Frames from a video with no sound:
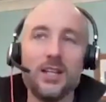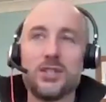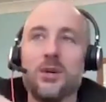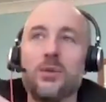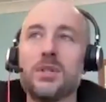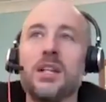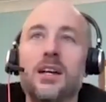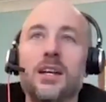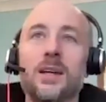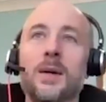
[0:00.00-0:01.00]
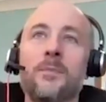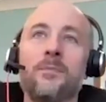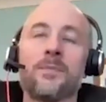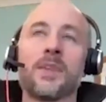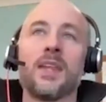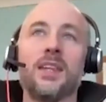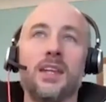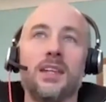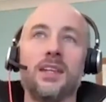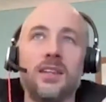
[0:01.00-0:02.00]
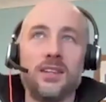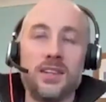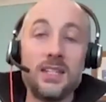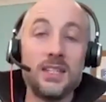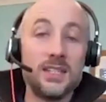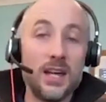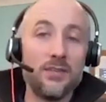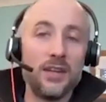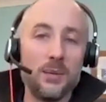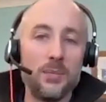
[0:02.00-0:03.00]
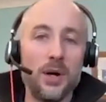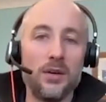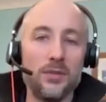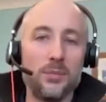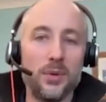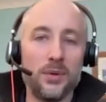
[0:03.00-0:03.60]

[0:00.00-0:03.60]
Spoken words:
So it was like that this is definitely a part of